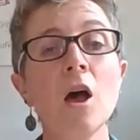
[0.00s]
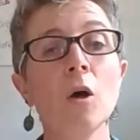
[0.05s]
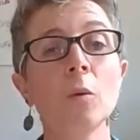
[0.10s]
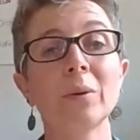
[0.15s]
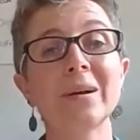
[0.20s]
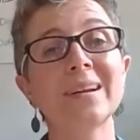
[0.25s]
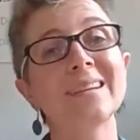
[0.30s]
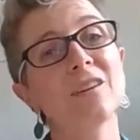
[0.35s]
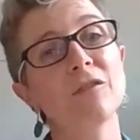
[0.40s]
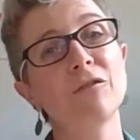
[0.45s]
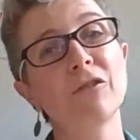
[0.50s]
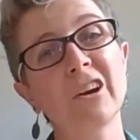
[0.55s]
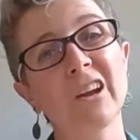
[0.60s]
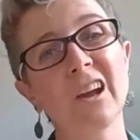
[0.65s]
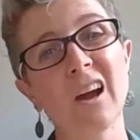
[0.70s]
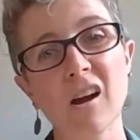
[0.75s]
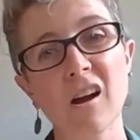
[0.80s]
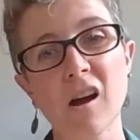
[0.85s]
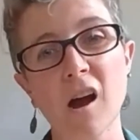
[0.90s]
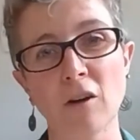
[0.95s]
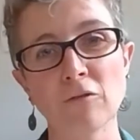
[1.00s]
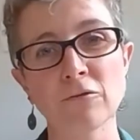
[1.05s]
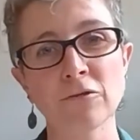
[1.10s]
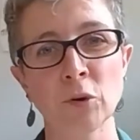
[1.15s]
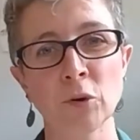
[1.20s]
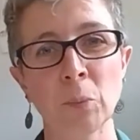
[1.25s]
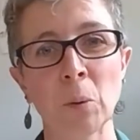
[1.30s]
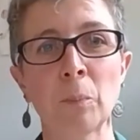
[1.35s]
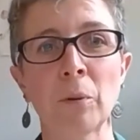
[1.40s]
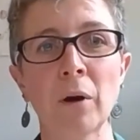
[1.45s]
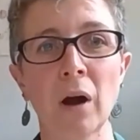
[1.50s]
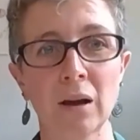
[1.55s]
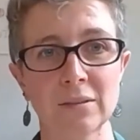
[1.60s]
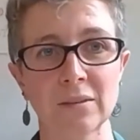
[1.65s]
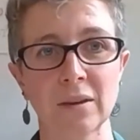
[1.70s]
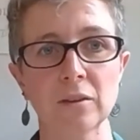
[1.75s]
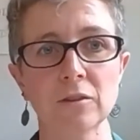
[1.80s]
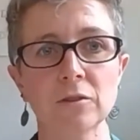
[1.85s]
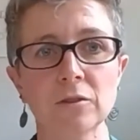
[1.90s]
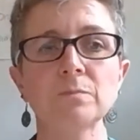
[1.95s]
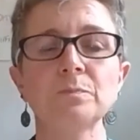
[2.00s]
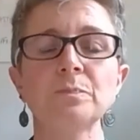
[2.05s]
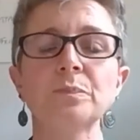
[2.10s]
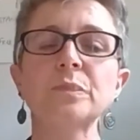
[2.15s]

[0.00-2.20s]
But it's a very uncomfortable process.